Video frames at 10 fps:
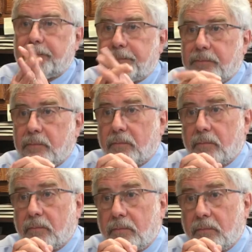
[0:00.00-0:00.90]
Right now
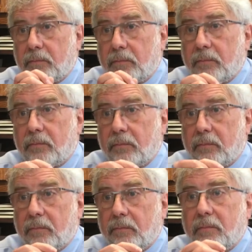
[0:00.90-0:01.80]
in the
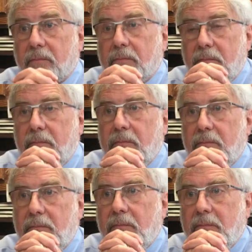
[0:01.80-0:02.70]
Southern New England
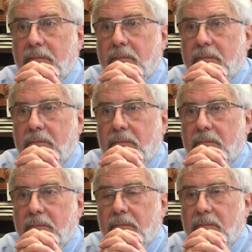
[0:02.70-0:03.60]
Conference,
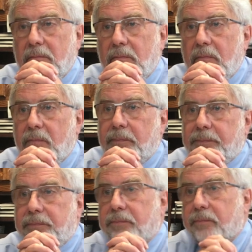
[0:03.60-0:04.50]
there's like about
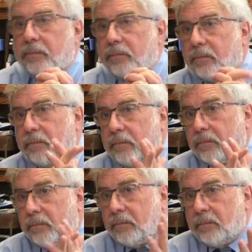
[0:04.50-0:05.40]

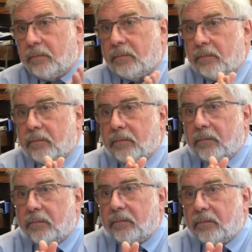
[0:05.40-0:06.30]
640
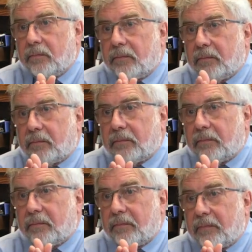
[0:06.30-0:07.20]
pastors
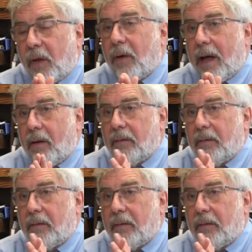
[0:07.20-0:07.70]
serving churches.